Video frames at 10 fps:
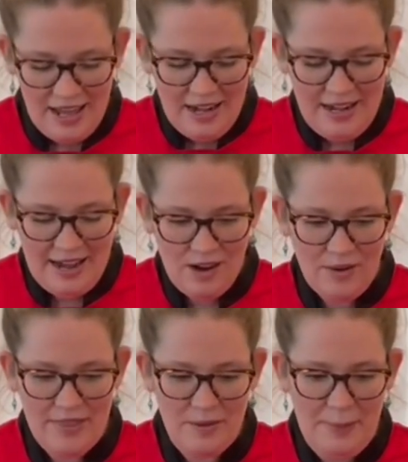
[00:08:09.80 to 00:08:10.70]
Now
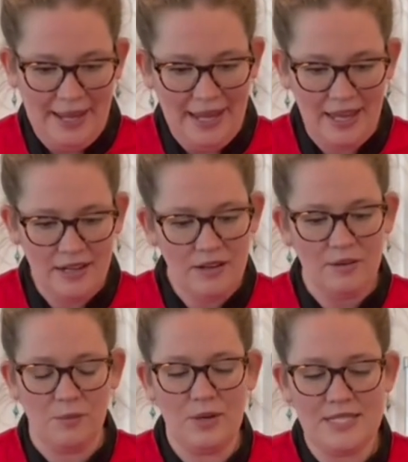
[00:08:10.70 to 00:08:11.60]
in the pan,
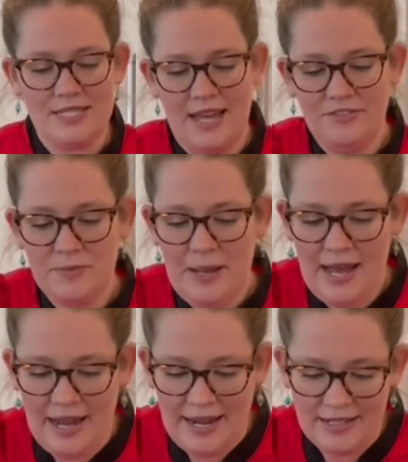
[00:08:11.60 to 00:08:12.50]
what's left
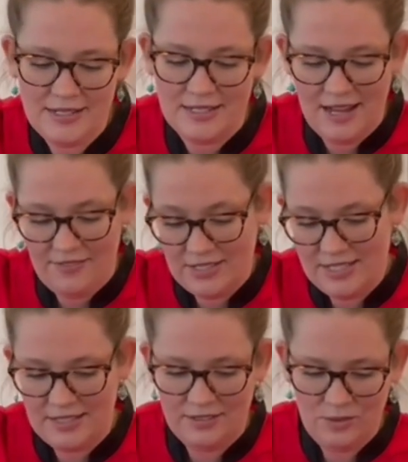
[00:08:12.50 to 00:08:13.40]
behind is
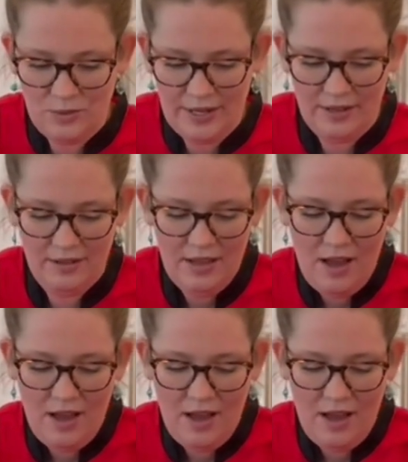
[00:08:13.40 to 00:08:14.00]
obviously a little oil,